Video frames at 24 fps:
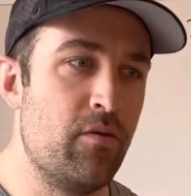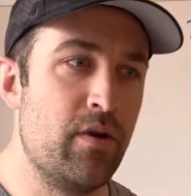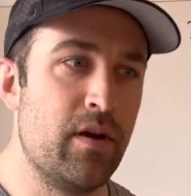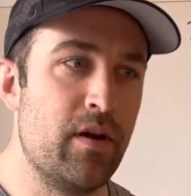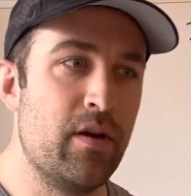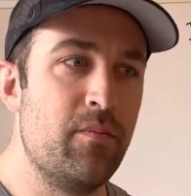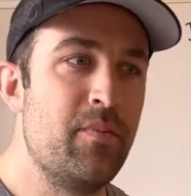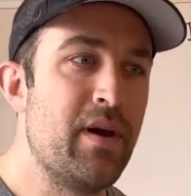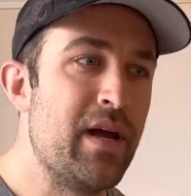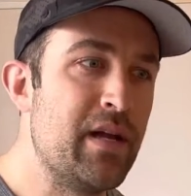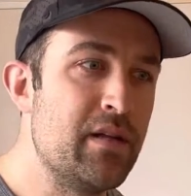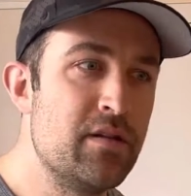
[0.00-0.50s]
want to
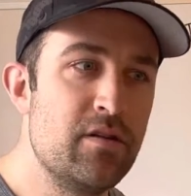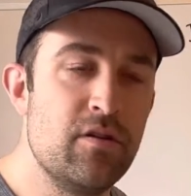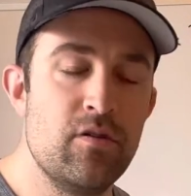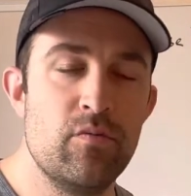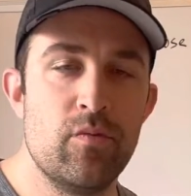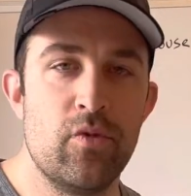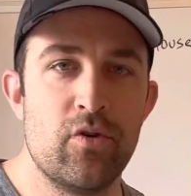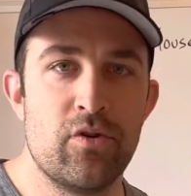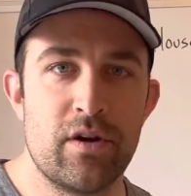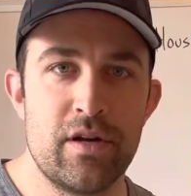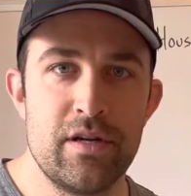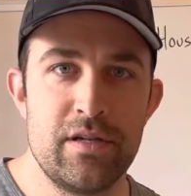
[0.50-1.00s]
pay 2
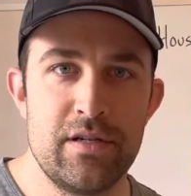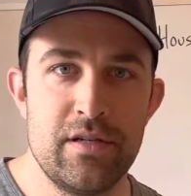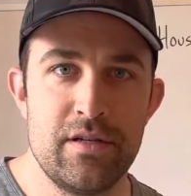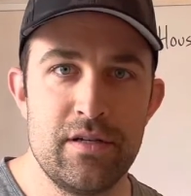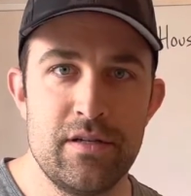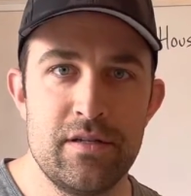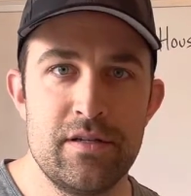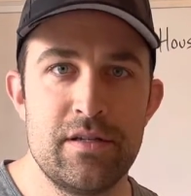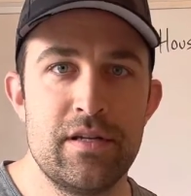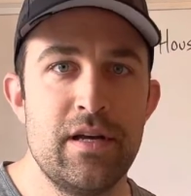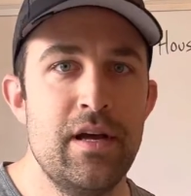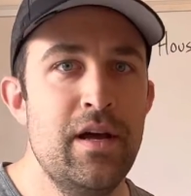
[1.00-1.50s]

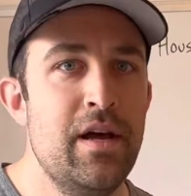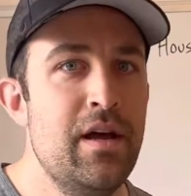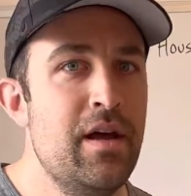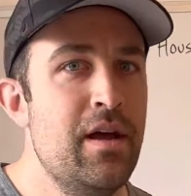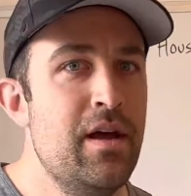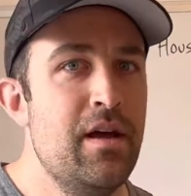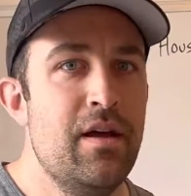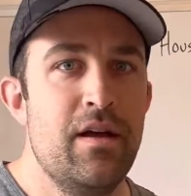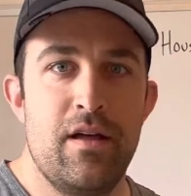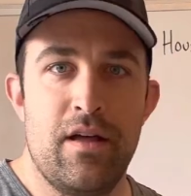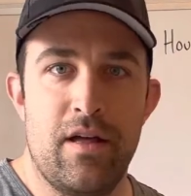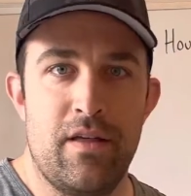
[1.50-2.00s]
mortgages,
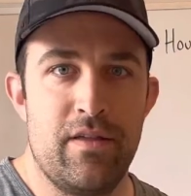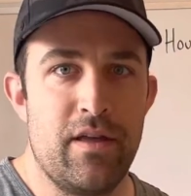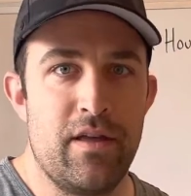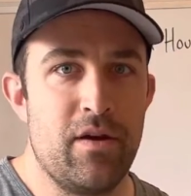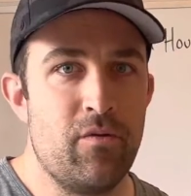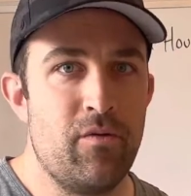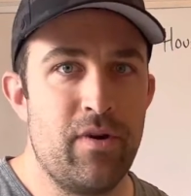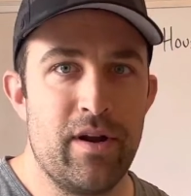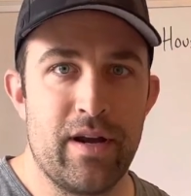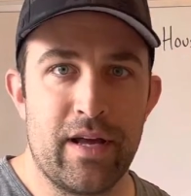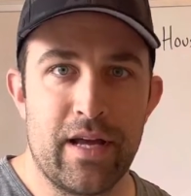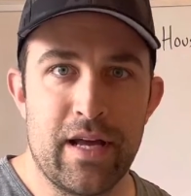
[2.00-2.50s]
and they
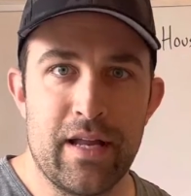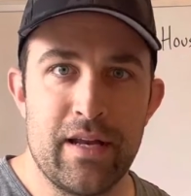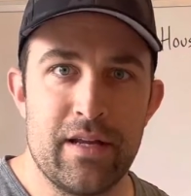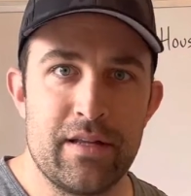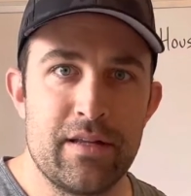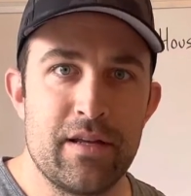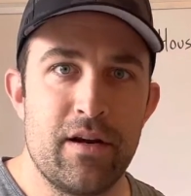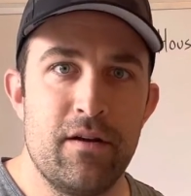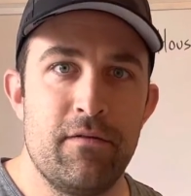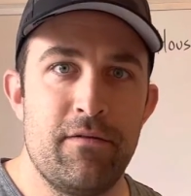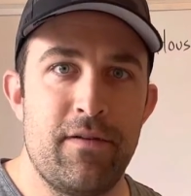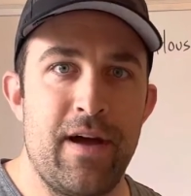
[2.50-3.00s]
want to get it
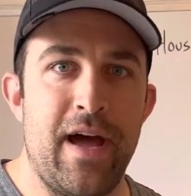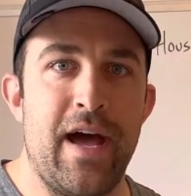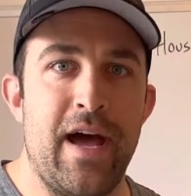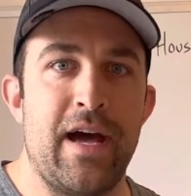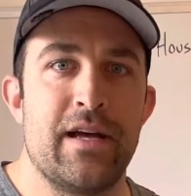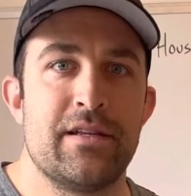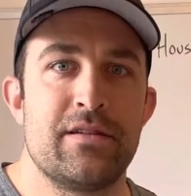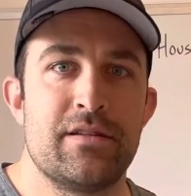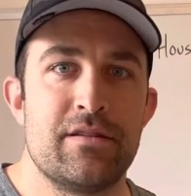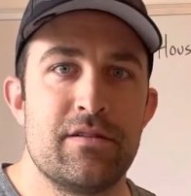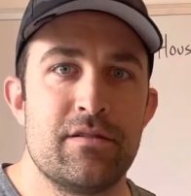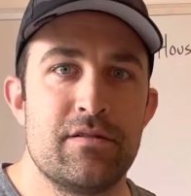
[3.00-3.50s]
done
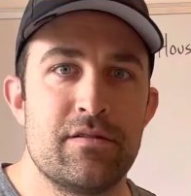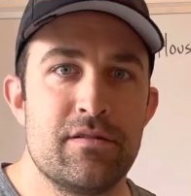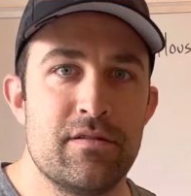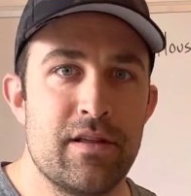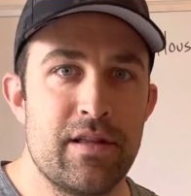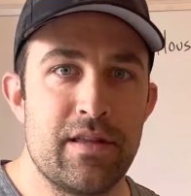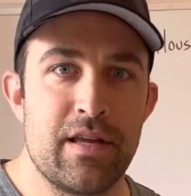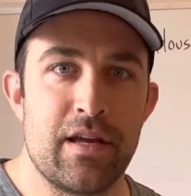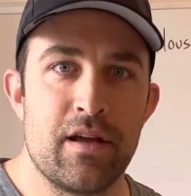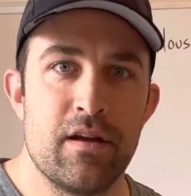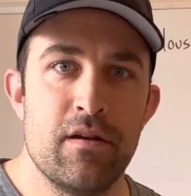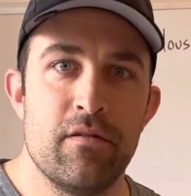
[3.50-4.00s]
fast so that
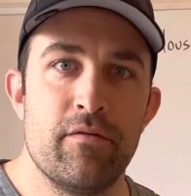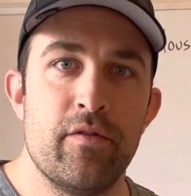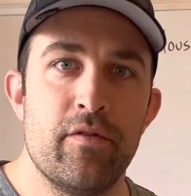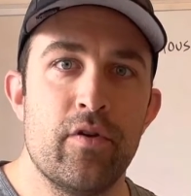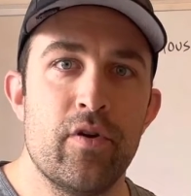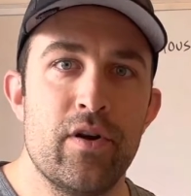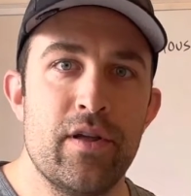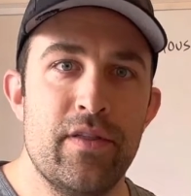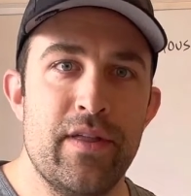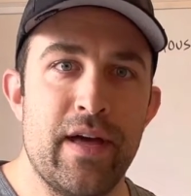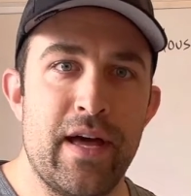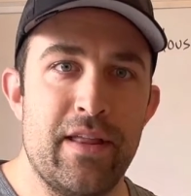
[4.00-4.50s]
they can
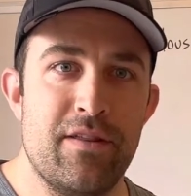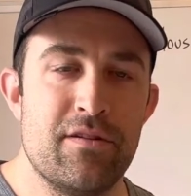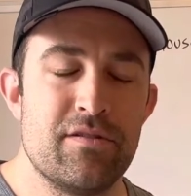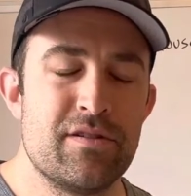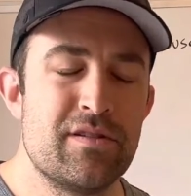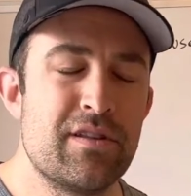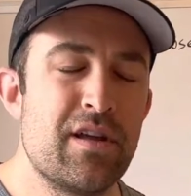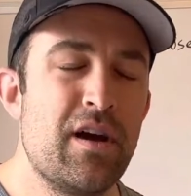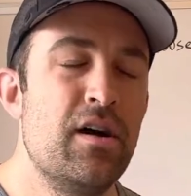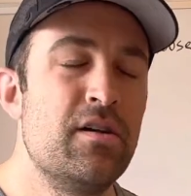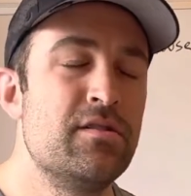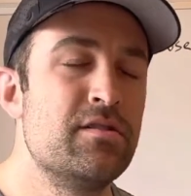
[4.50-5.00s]
avoid that. There's
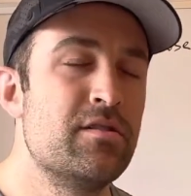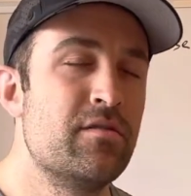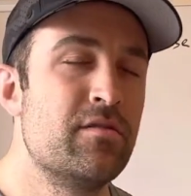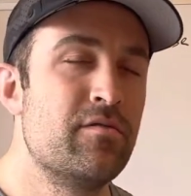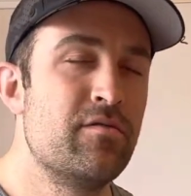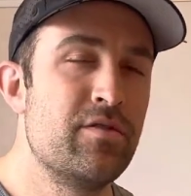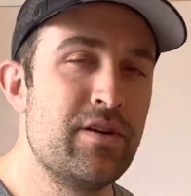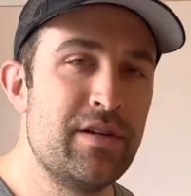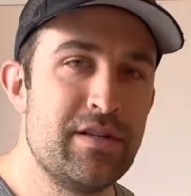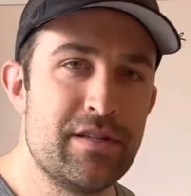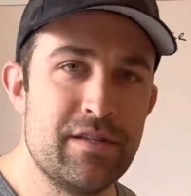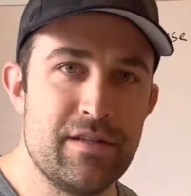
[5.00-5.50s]
tons of
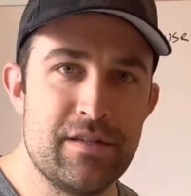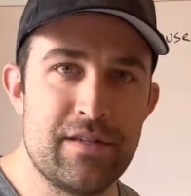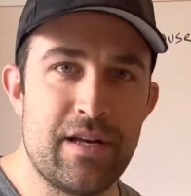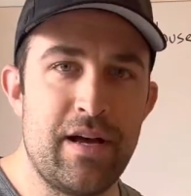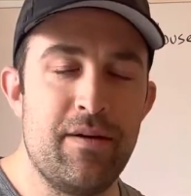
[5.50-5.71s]
reasons.